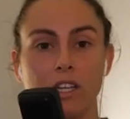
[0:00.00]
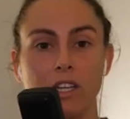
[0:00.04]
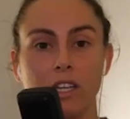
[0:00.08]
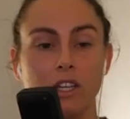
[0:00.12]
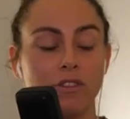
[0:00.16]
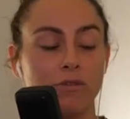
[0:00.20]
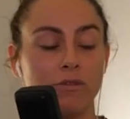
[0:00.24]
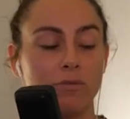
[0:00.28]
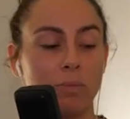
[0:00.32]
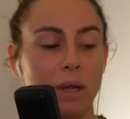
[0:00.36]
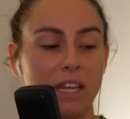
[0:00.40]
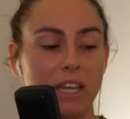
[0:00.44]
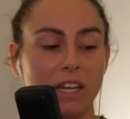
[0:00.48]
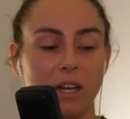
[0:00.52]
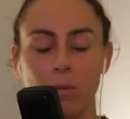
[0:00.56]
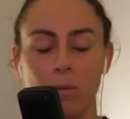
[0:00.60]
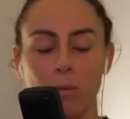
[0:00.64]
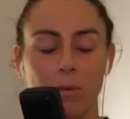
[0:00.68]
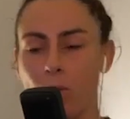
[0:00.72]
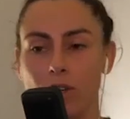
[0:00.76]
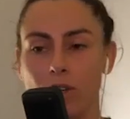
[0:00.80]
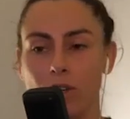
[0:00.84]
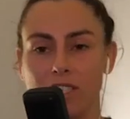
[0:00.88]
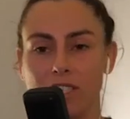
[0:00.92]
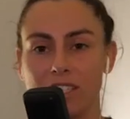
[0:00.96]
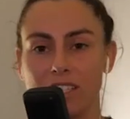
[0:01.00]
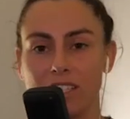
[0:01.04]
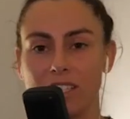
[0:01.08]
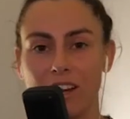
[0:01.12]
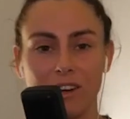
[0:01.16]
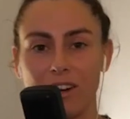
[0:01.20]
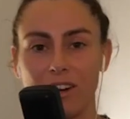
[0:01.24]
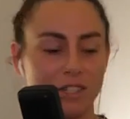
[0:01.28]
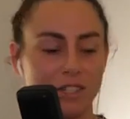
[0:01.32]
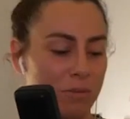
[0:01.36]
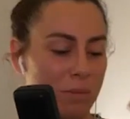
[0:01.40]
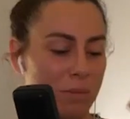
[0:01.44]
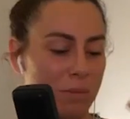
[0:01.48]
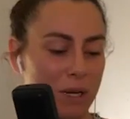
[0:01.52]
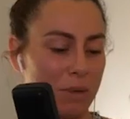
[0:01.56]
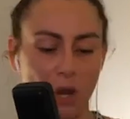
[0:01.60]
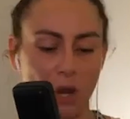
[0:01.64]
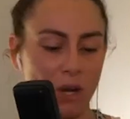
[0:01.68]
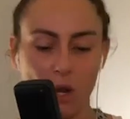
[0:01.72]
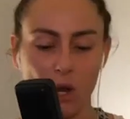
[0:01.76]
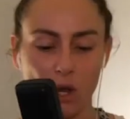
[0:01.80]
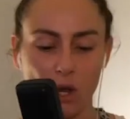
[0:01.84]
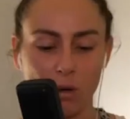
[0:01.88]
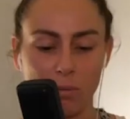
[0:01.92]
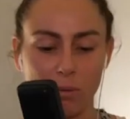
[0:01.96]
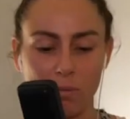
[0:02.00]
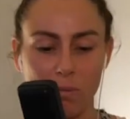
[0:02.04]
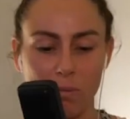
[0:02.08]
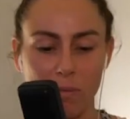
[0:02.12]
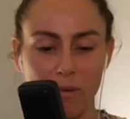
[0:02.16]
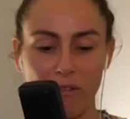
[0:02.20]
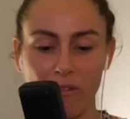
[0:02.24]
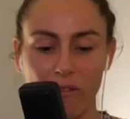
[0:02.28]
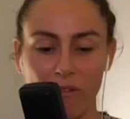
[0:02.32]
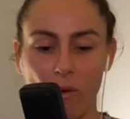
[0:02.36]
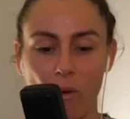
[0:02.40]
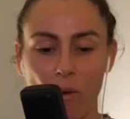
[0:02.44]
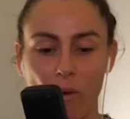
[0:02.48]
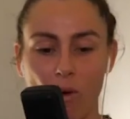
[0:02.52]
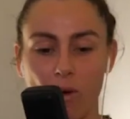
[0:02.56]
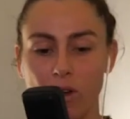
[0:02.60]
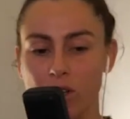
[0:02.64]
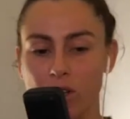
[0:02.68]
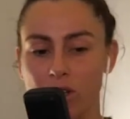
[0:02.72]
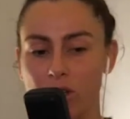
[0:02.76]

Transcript: You've been in worse scenarios, you've been hurt before,